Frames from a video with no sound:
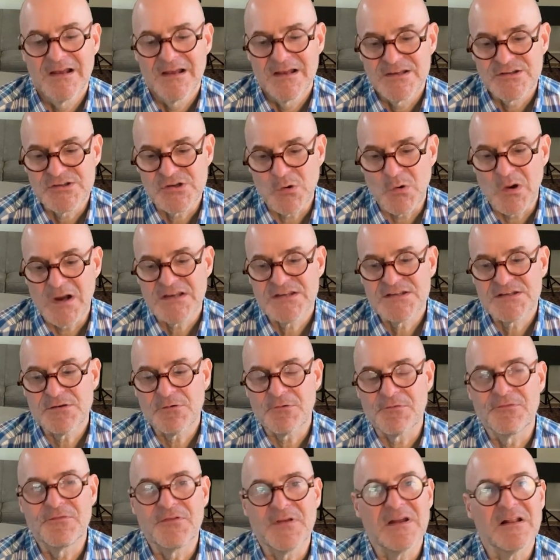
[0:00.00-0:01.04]
So I
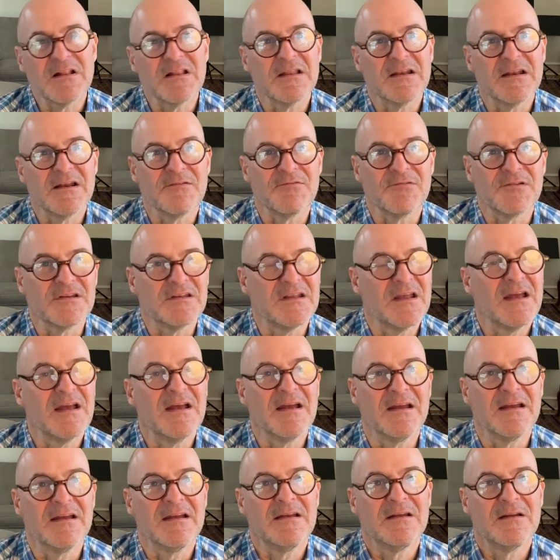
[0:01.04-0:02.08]
still feel it every
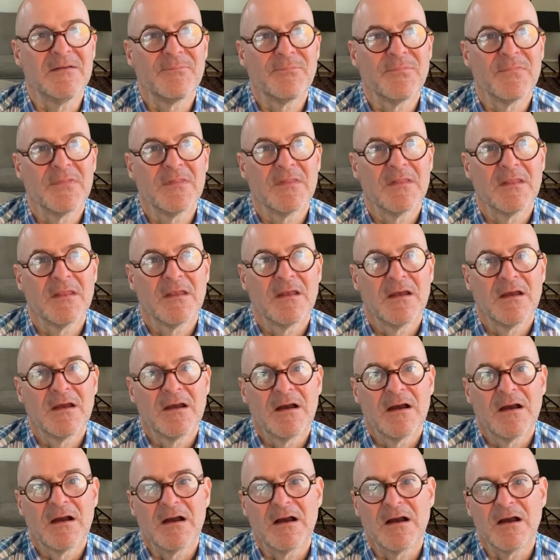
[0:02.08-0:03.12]
day.
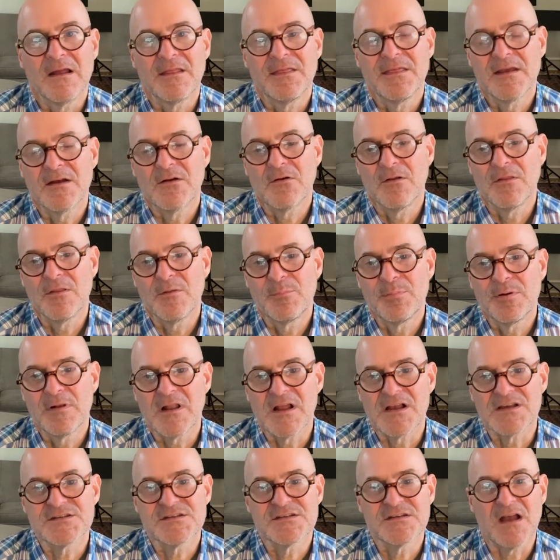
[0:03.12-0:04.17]
I think on the
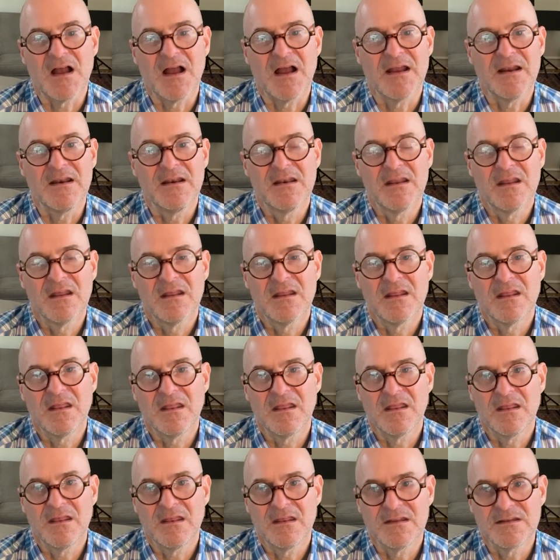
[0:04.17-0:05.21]
plus side,
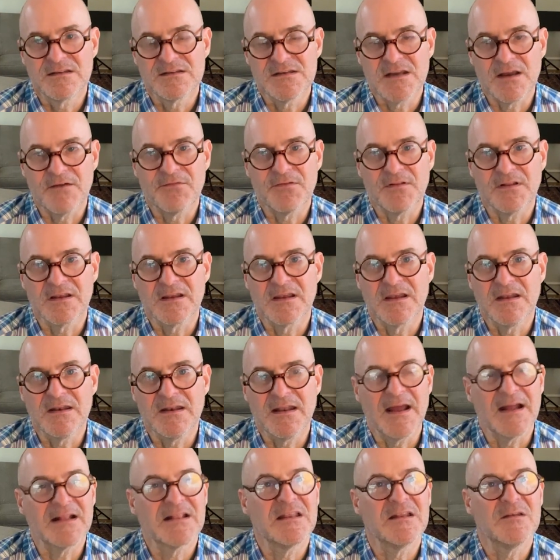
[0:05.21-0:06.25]
it's definitely
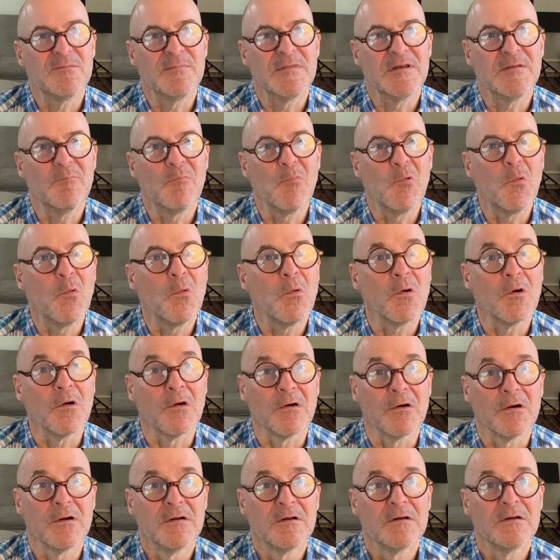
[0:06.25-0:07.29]
connected me
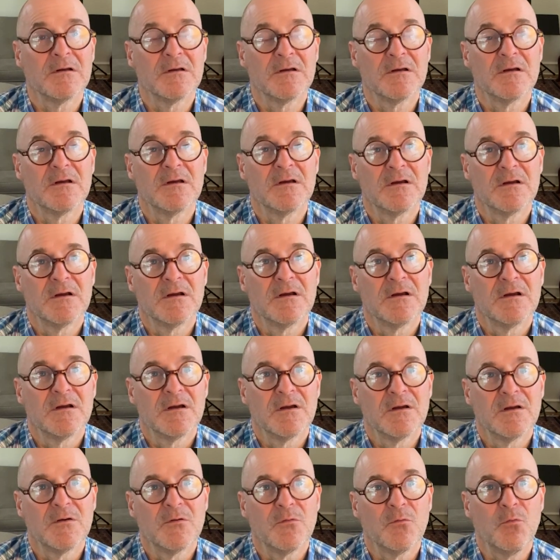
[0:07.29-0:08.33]
more
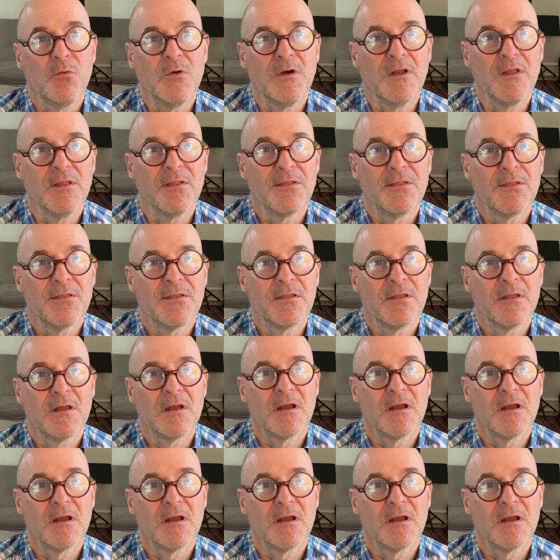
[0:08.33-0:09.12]
with,